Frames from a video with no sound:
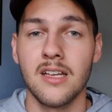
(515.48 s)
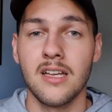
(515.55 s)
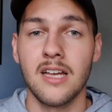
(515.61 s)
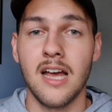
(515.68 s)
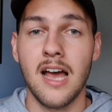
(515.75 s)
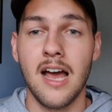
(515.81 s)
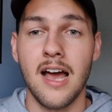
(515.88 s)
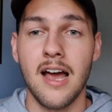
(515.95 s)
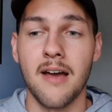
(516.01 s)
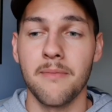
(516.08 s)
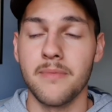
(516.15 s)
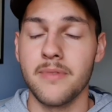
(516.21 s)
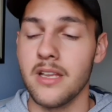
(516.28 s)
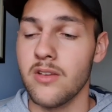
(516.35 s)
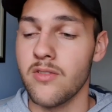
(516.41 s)

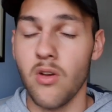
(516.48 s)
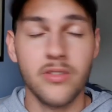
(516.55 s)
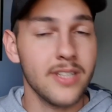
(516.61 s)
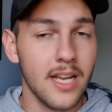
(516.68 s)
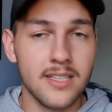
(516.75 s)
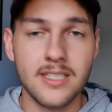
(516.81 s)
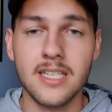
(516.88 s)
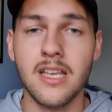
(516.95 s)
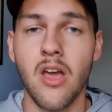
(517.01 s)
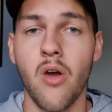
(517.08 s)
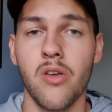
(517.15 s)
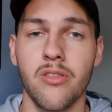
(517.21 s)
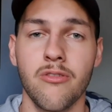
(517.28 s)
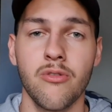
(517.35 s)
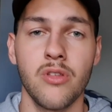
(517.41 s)
Then you've got Dusty
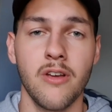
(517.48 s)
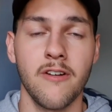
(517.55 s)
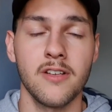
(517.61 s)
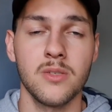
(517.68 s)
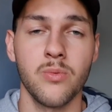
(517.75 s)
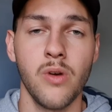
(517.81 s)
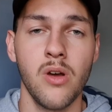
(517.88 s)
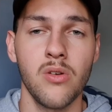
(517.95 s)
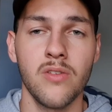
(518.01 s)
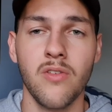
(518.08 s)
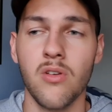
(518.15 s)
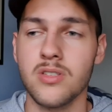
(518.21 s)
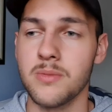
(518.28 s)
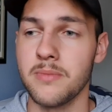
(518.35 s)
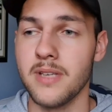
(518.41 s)
going through there as well. You've
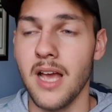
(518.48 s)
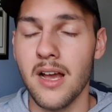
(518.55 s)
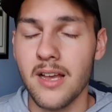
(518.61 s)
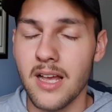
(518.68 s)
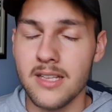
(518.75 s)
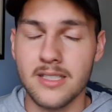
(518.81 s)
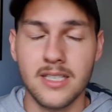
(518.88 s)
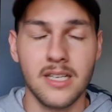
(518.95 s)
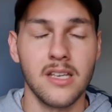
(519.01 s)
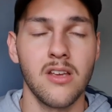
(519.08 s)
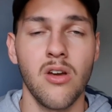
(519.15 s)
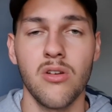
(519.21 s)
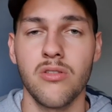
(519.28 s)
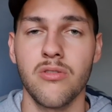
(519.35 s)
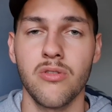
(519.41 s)
got some young guns that can
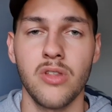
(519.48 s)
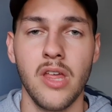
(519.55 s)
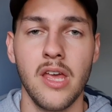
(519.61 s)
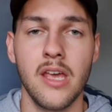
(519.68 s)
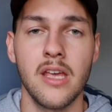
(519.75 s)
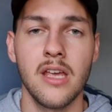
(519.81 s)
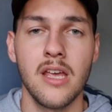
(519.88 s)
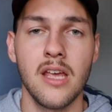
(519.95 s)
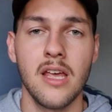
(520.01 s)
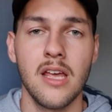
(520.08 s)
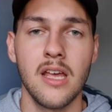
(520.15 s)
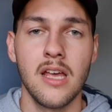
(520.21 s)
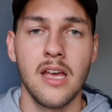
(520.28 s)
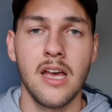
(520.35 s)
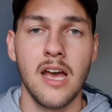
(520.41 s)
go through there.
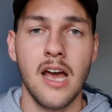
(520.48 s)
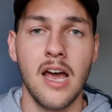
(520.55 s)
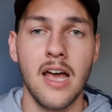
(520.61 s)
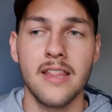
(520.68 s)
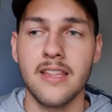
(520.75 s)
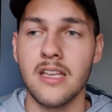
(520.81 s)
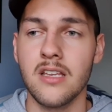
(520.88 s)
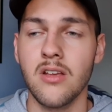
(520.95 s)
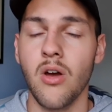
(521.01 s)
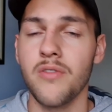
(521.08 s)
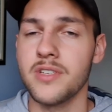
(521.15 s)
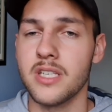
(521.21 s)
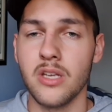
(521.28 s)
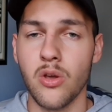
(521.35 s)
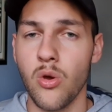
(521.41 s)
And then
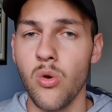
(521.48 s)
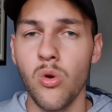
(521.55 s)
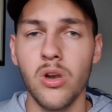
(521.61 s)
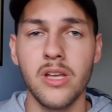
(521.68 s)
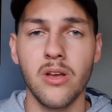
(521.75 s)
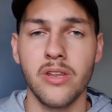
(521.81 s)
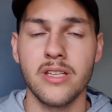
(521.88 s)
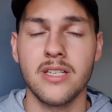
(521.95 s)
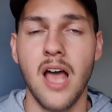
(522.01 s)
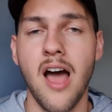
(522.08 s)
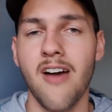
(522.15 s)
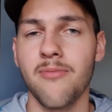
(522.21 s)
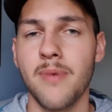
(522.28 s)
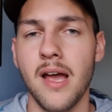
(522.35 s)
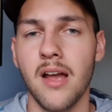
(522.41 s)
obviously Hooley on his
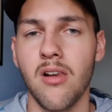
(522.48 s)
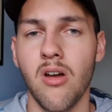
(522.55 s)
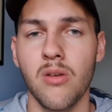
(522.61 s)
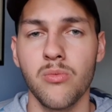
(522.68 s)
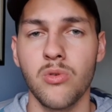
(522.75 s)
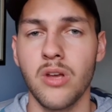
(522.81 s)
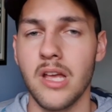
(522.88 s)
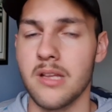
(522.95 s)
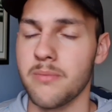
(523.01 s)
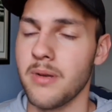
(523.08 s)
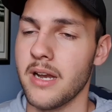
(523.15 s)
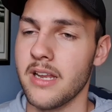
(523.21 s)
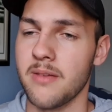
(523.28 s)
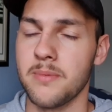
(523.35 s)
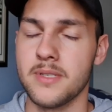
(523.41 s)
half-back line will get
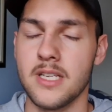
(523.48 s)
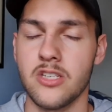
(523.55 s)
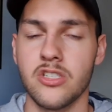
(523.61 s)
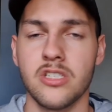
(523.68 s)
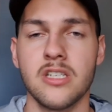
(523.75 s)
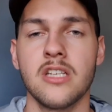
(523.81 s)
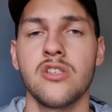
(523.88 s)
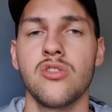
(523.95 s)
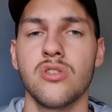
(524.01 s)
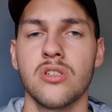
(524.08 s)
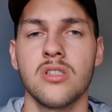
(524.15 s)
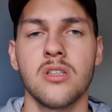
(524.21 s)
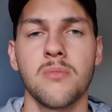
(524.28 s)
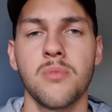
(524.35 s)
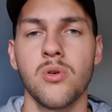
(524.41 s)
plenty of possessions and
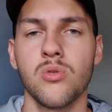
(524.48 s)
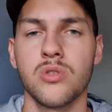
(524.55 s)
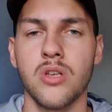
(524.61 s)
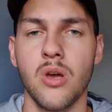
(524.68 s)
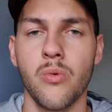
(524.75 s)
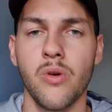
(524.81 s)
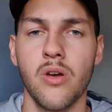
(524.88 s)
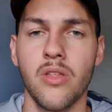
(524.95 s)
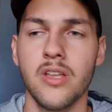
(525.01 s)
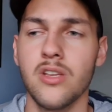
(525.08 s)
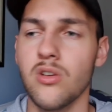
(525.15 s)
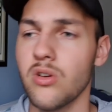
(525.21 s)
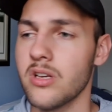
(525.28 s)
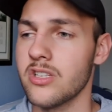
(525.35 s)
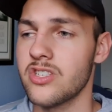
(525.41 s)
uses the ball so well. Then you
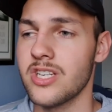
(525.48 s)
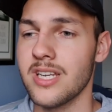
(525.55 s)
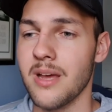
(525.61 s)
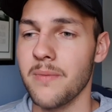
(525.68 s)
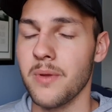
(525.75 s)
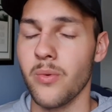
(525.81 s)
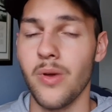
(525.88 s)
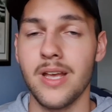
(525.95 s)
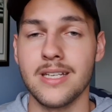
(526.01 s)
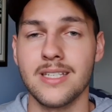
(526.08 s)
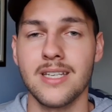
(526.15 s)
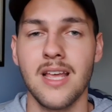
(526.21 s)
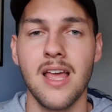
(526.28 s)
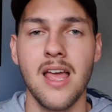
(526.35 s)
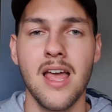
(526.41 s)
look at
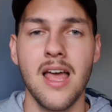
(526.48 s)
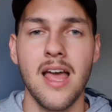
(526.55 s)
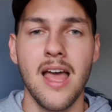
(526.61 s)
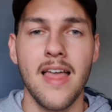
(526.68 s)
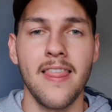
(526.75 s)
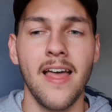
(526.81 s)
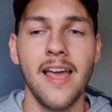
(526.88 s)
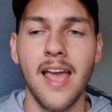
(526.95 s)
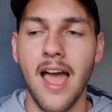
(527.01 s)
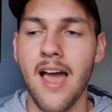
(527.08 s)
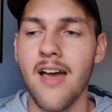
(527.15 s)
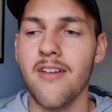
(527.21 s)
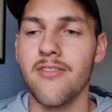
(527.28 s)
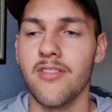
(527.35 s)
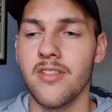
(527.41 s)
GWS. They
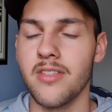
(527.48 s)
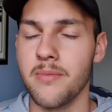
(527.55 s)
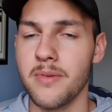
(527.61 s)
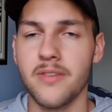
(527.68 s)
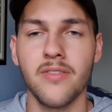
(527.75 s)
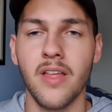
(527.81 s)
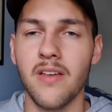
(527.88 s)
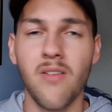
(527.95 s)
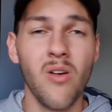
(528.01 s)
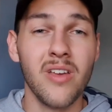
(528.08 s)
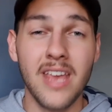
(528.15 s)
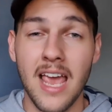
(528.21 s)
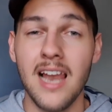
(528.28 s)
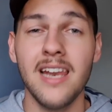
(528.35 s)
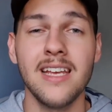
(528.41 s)
have the midfield. They've got
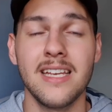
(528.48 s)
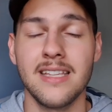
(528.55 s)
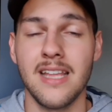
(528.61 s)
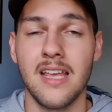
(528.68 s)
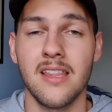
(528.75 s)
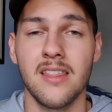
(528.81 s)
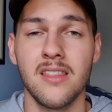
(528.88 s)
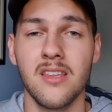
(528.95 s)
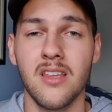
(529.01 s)
Kelly in there.